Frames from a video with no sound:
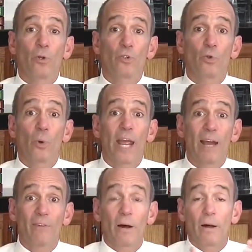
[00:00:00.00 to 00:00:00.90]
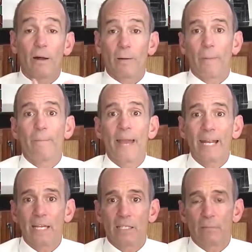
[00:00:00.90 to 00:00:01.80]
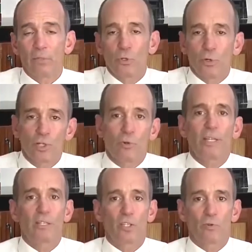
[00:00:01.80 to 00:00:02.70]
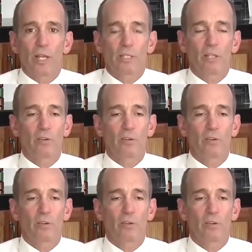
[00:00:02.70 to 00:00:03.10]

to have a mechanism to address the stress.